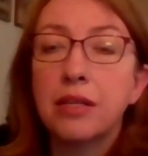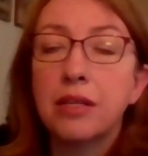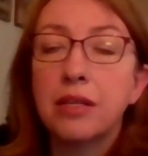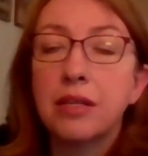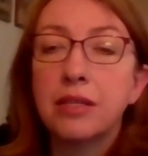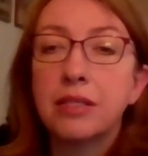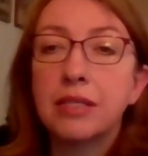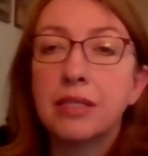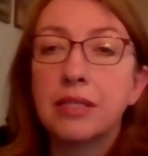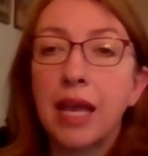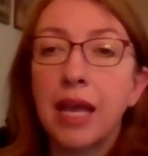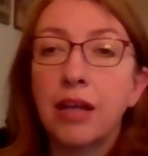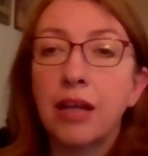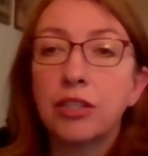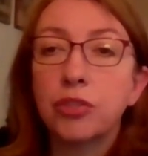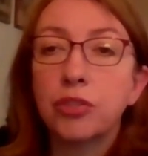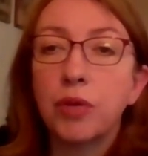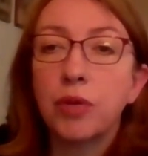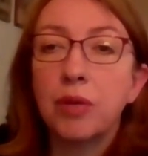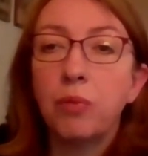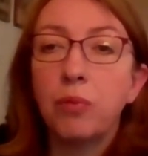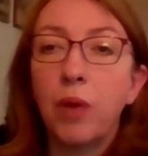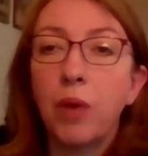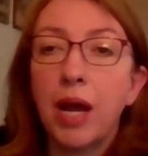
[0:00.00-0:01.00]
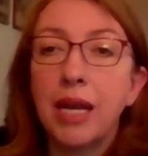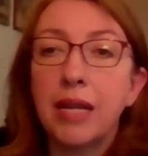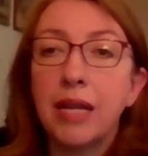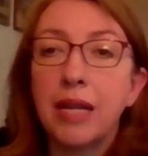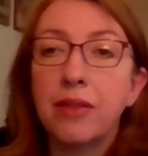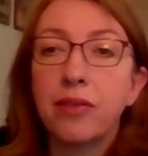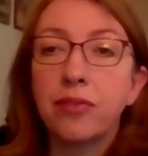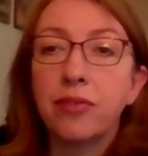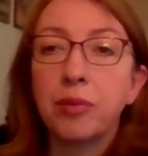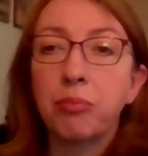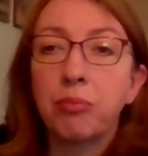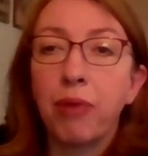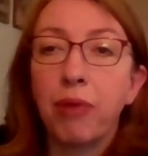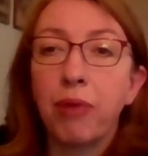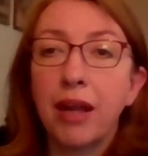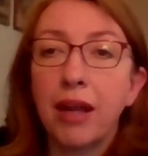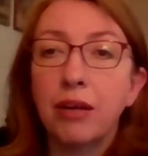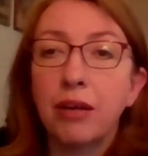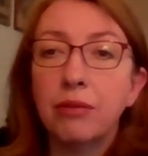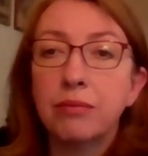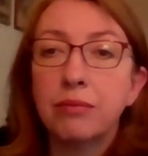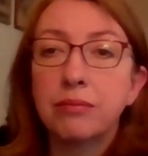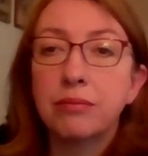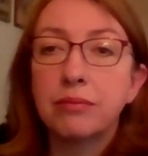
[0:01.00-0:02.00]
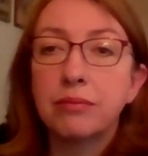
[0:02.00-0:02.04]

scale degree 1 in the soprano,